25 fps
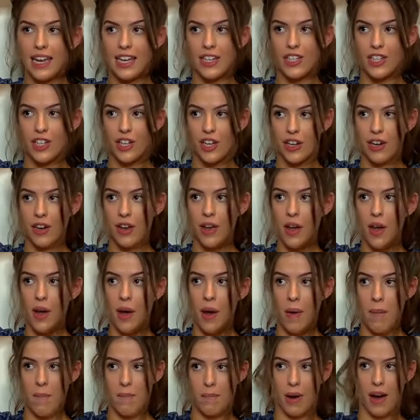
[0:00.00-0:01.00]
hidden
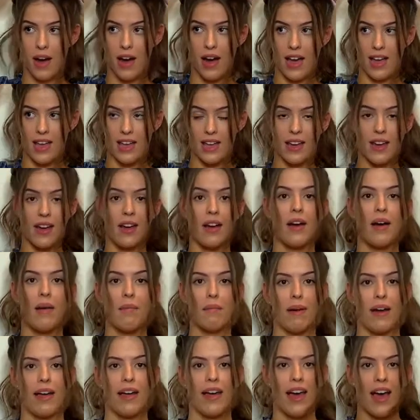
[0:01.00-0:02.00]
by
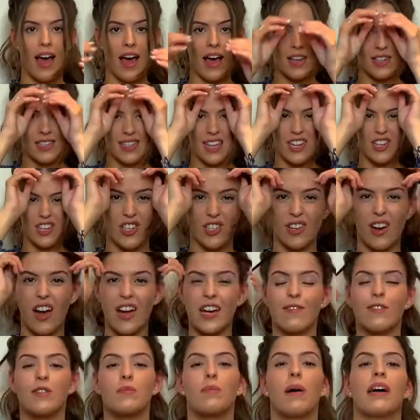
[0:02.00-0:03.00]
my hair. So just
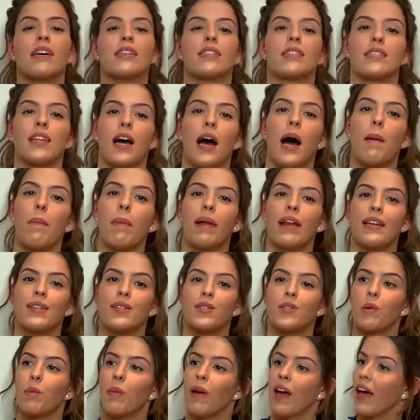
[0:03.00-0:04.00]
kind of spices it up a
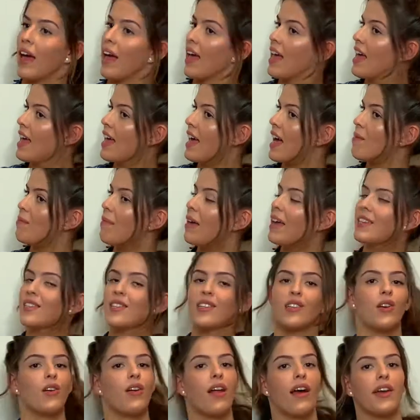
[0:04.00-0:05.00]
little bit and makes
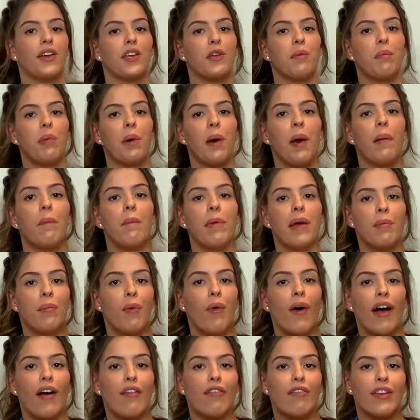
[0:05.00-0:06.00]
it look like you put a bit
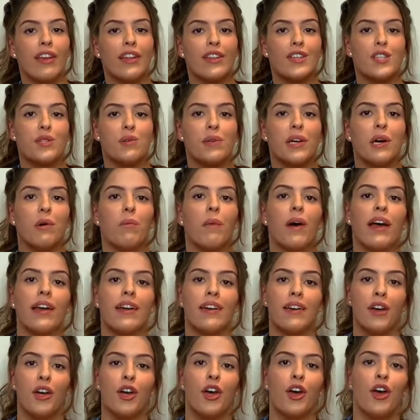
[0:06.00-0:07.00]
more effort into it
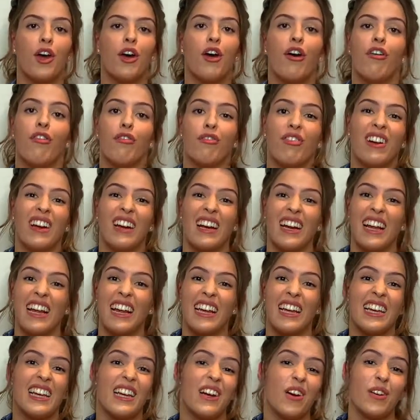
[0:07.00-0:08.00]
when
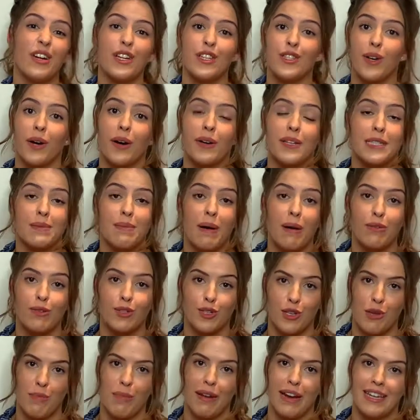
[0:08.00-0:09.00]
really it only took us about
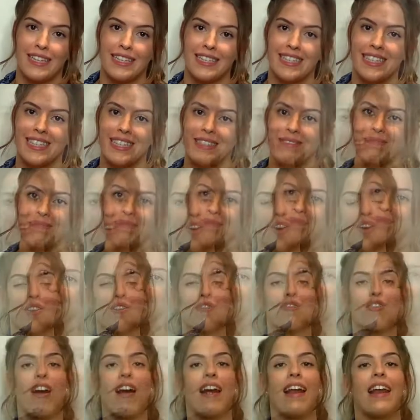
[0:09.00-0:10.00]
2 minutes.
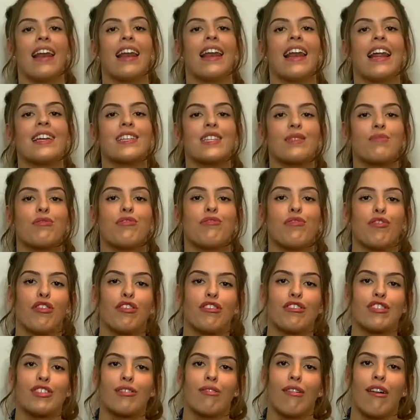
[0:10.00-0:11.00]
Right, let's move
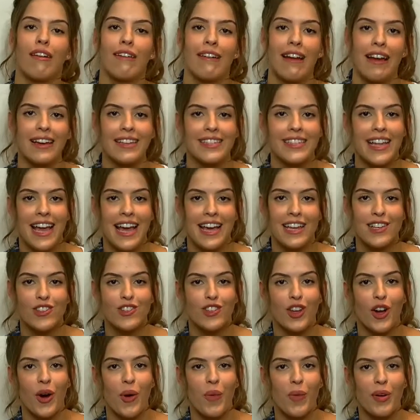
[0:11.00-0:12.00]
on to our next
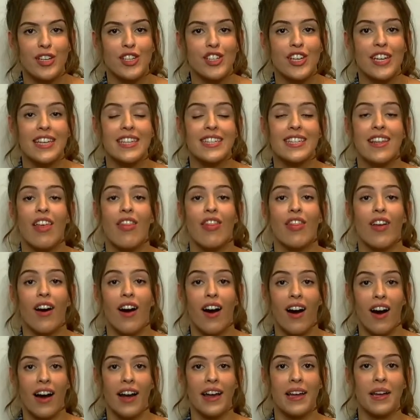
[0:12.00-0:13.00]
hairstyle, which is the
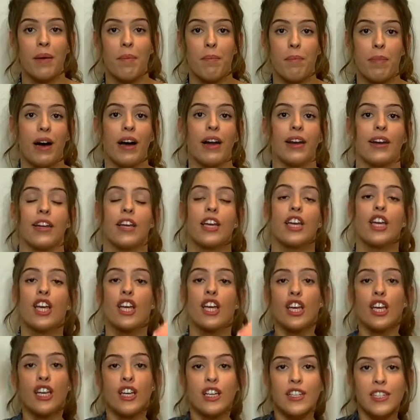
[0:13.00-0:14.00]
high bun.
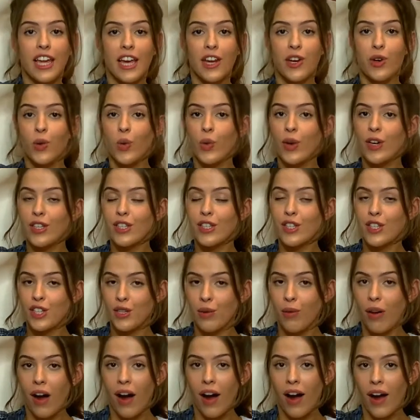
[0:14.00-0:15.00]
So in order to do
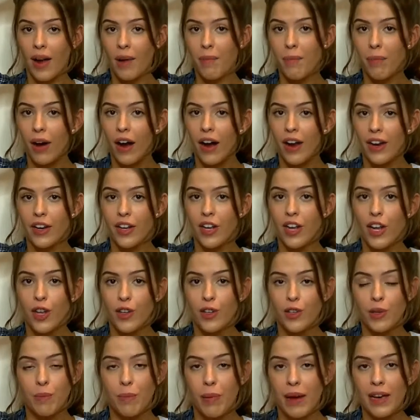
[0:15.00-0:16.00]
a high bun,
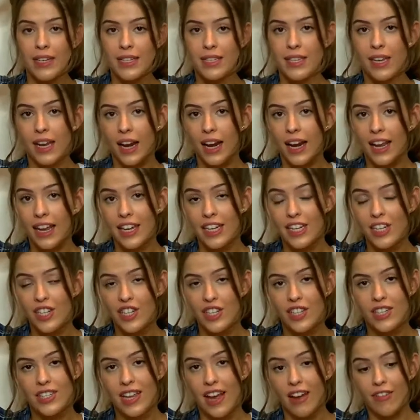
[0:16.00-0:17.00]
you basically
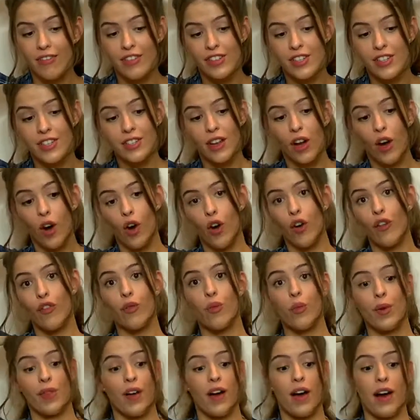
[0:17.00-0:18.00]
just have to start off
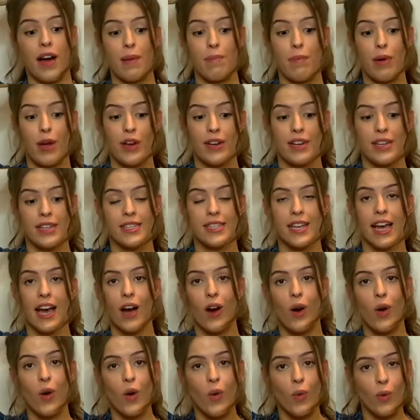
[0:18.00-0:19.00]
with a high
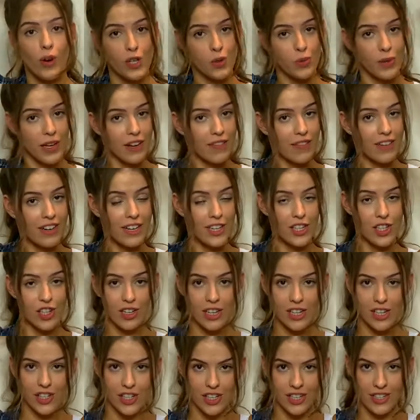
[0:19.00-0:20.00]
ponytail, which we have
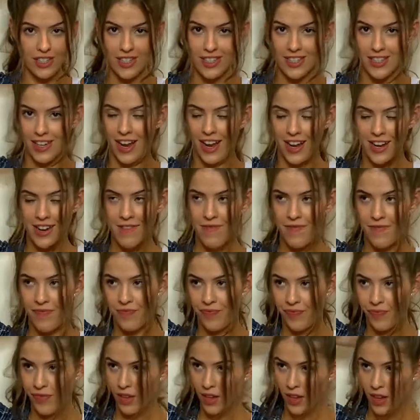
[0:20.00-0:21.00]
literally just done.
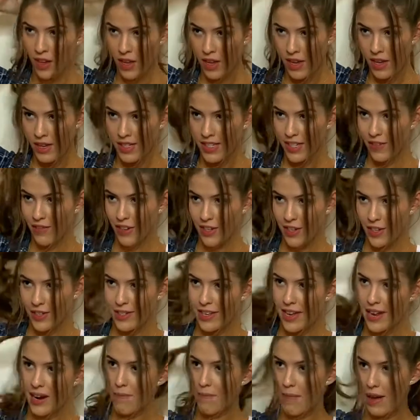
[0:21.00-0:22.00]
So if I just
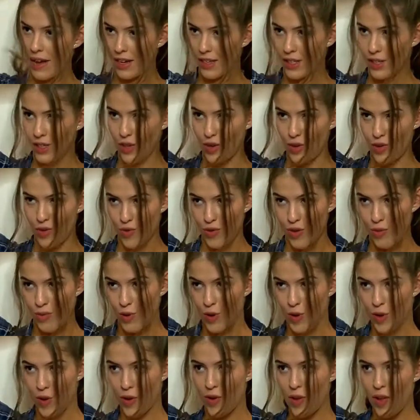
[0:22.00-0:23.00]
get it back to
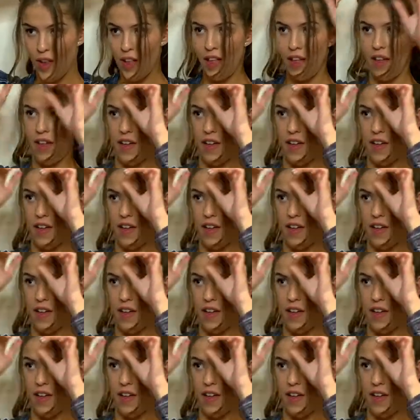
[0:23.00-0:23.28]
normal,